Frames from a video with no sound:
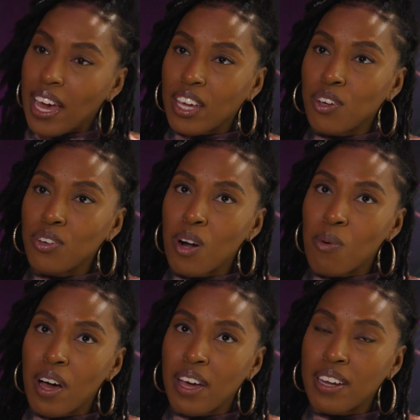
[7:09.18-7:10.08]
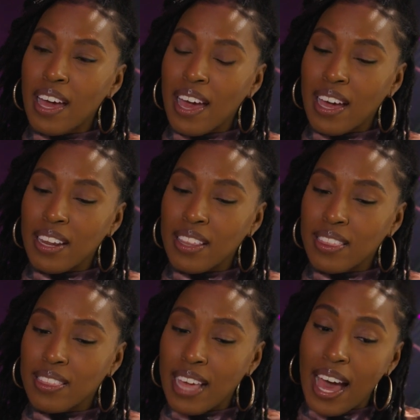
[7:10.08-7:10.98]
And you know what? And
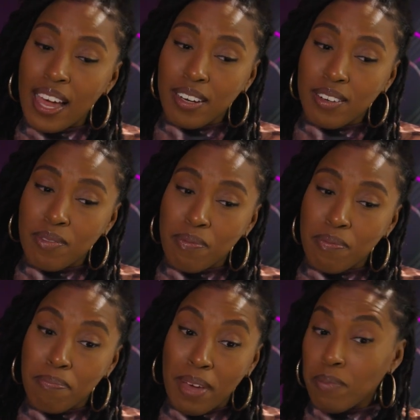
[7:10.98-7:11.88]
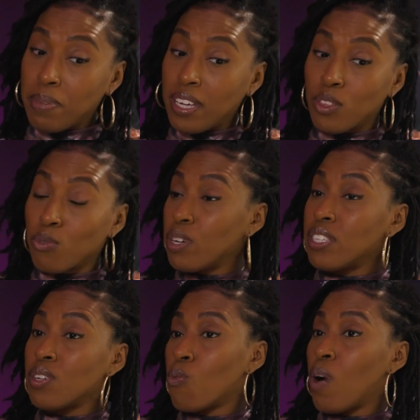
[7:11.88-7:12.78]
that may be the
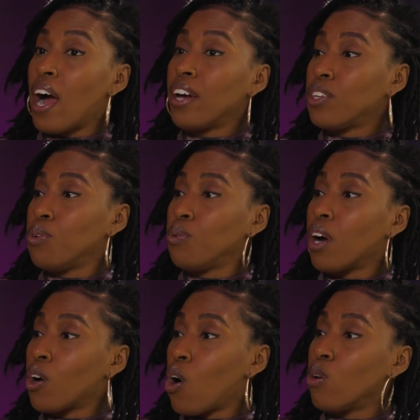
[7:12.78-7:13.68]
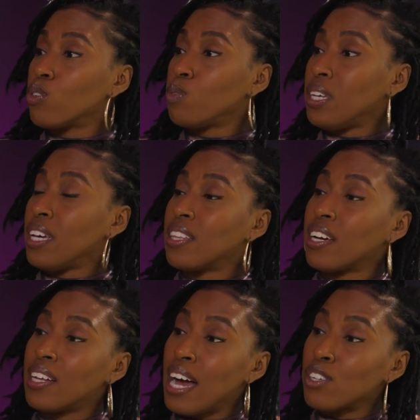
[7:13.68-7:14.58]
reason why you are called to be in the
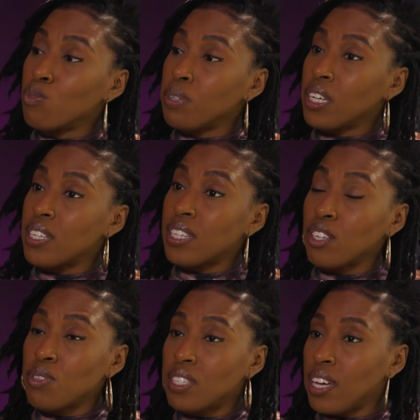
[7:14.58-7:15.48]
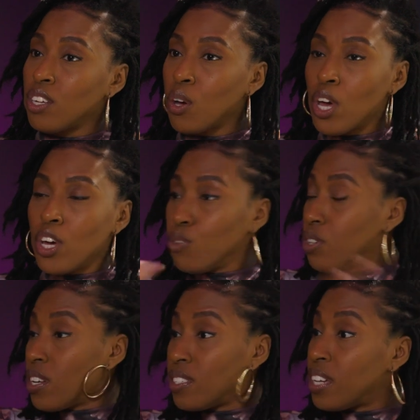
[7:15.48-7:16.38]
classroom because, like you said, you
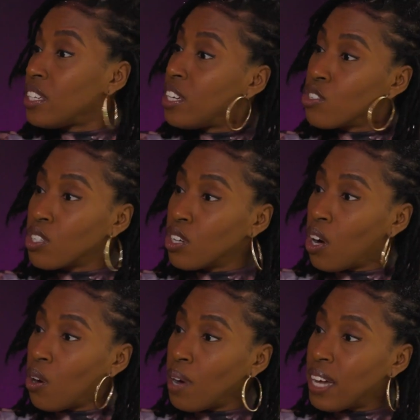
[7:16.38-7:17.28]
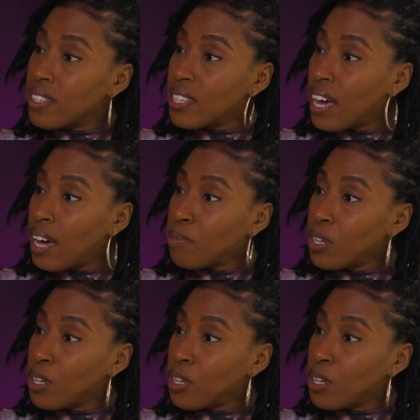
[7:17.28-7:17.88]
could have done it years ago at the time,